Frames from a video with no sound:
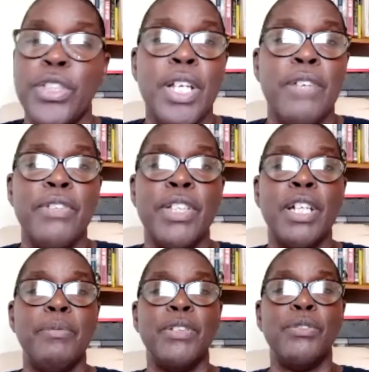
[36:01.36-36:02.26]
every
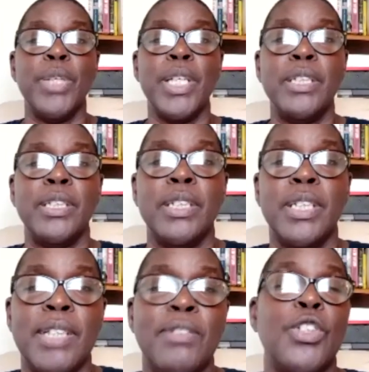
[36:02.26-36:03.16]
couple of weeks,
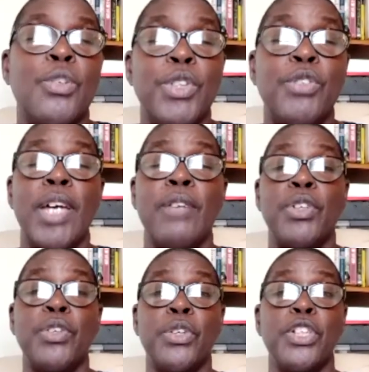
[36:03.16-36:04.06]
and we try and
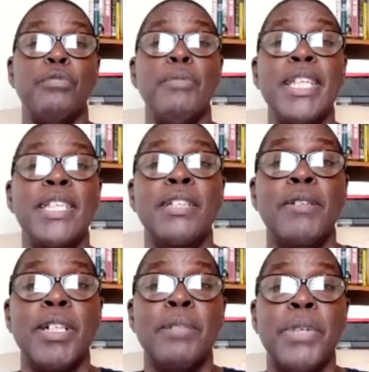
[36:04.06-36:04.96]
record as many
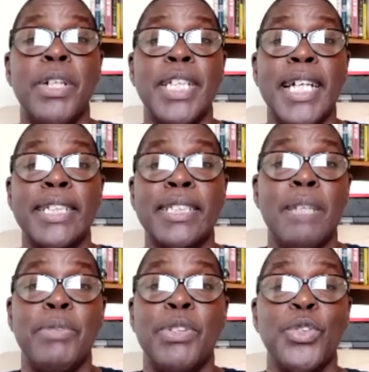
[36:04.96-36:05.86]
podcast
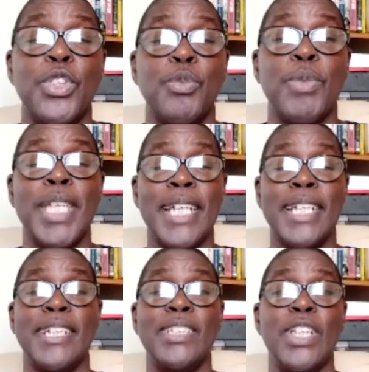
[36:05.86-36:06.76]
episodes as we can
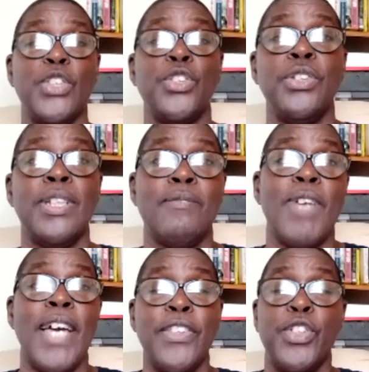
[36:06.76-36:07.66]
in a session,
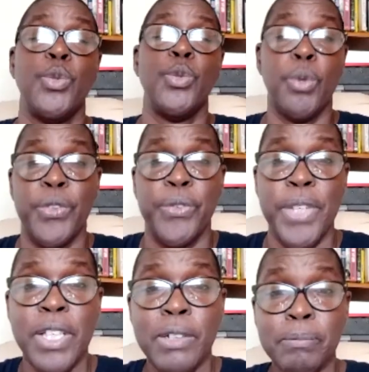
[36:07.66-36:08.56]
either 2 or
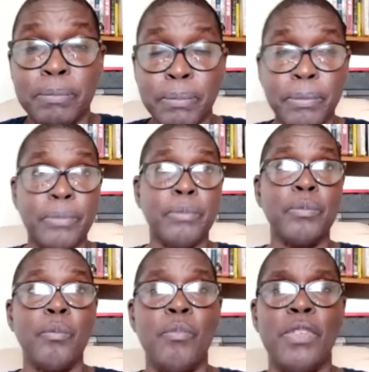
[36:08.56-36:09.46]
3. And
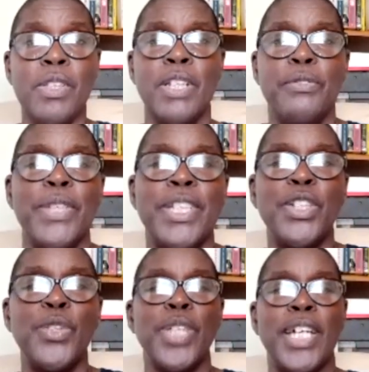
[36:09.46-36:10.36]
if we can
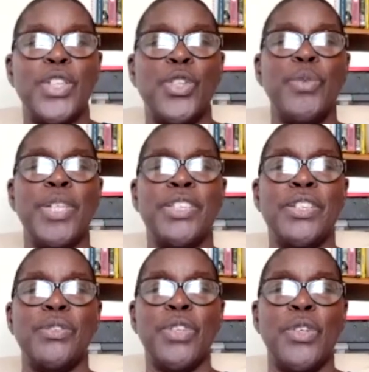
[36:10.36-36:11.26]
do that 2 weeks in
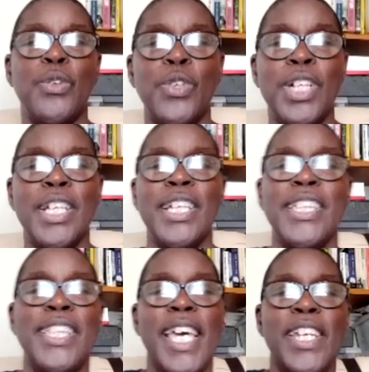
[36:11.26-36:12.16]
a row,
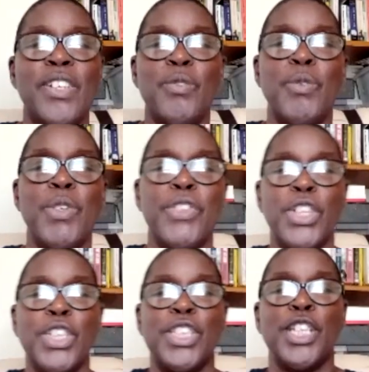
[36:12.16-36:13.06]
then we've
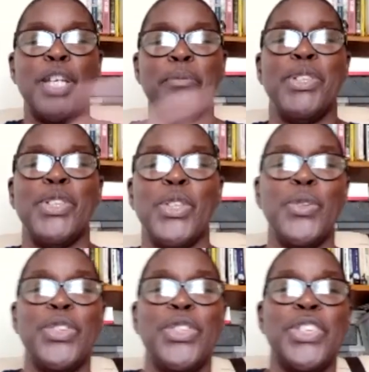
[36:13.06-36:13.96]
got 6
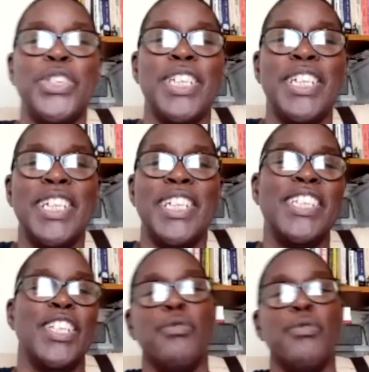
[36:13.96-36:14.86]
episodes
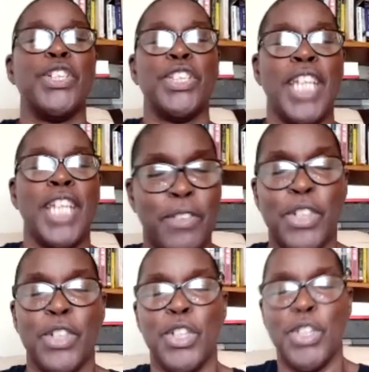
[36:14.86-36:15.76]
that we just have
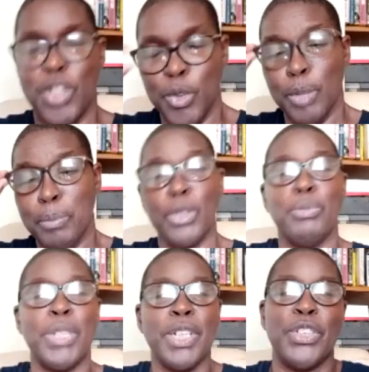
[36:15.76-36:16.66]
to do the
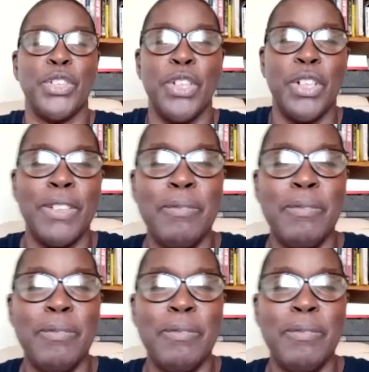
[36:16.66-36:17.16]
post-production on.